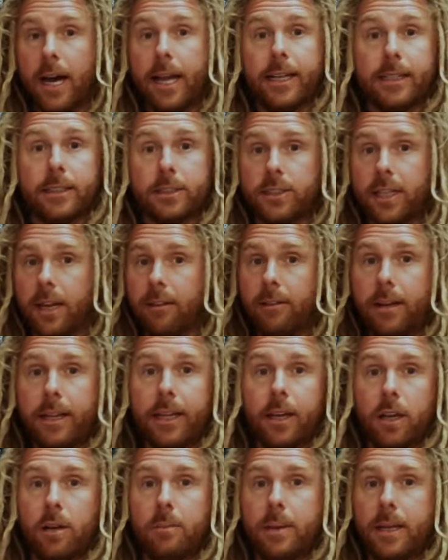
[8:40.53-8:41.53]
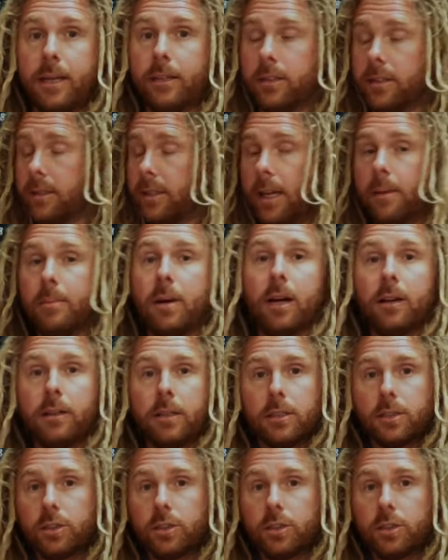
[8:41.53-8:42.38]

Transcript: and it's generally going to be slimmer.